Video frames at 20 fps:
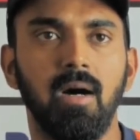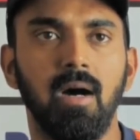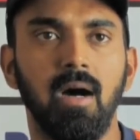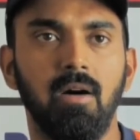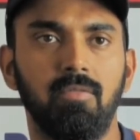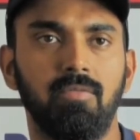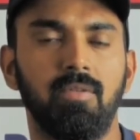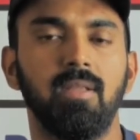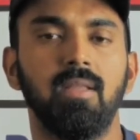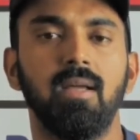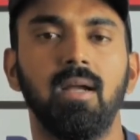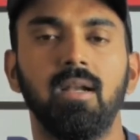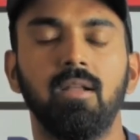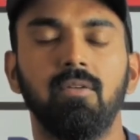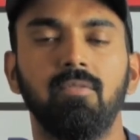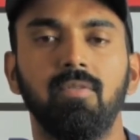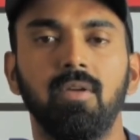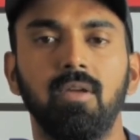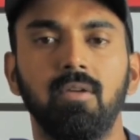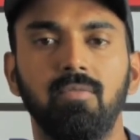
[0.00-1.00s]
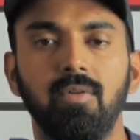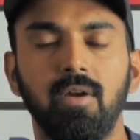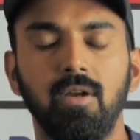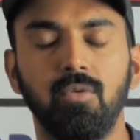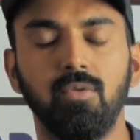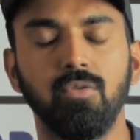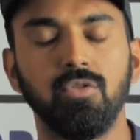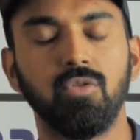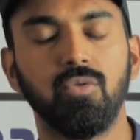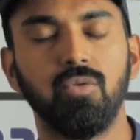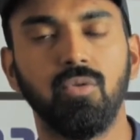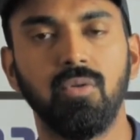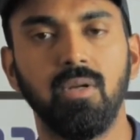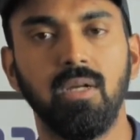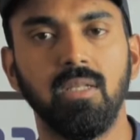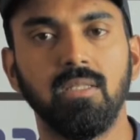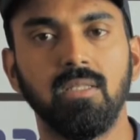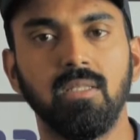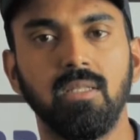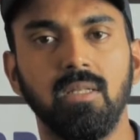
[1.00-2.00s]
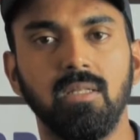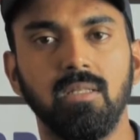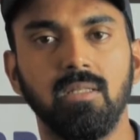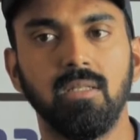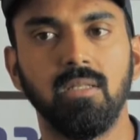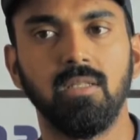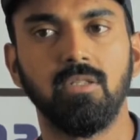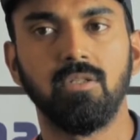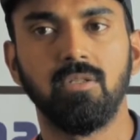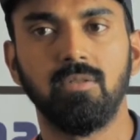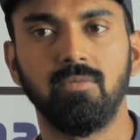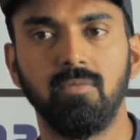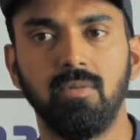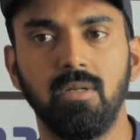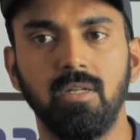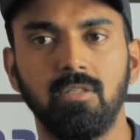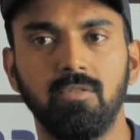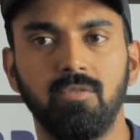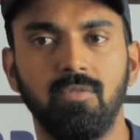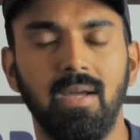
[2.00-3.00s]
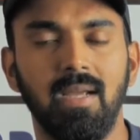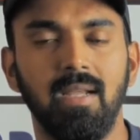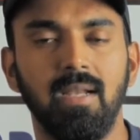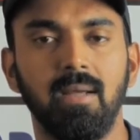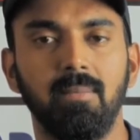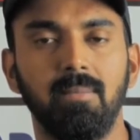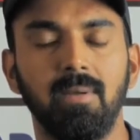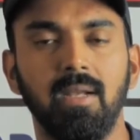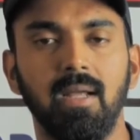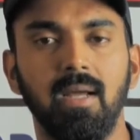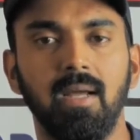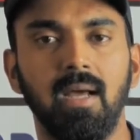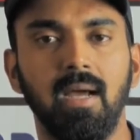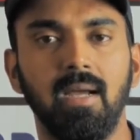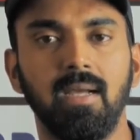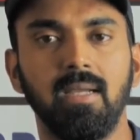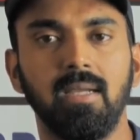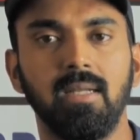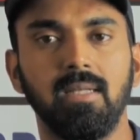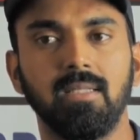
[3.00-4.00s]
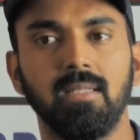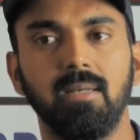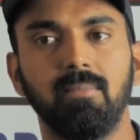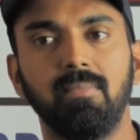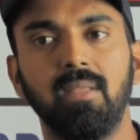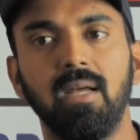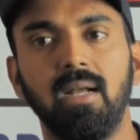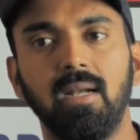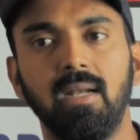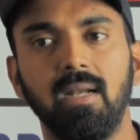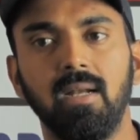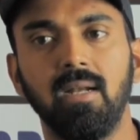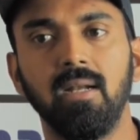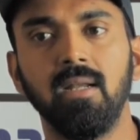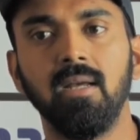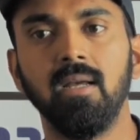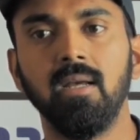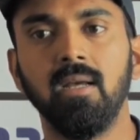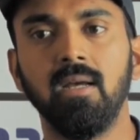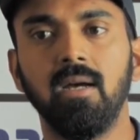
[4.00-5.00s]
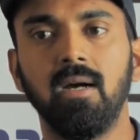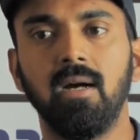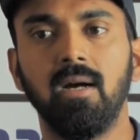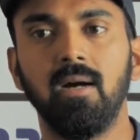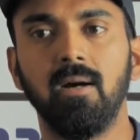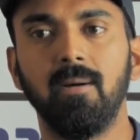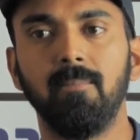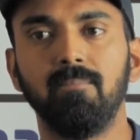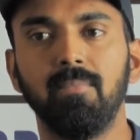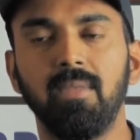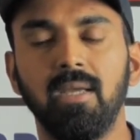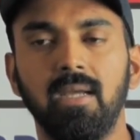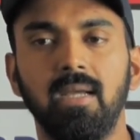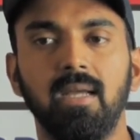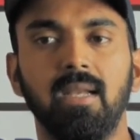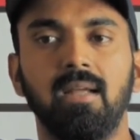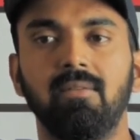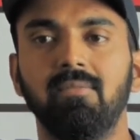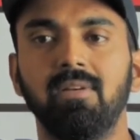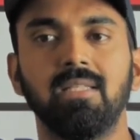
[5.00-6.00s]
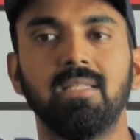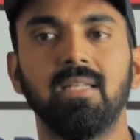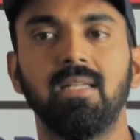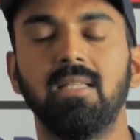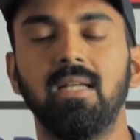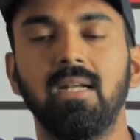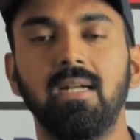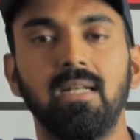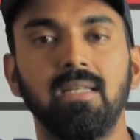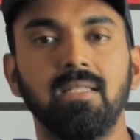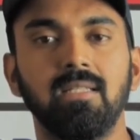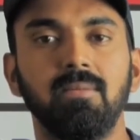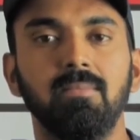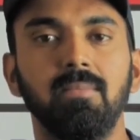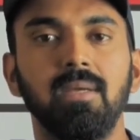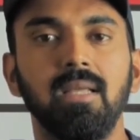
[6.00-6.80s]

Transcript: after that, if I don't score runs, it's fine. I mean, I can accept that. And again, having said that, doesn't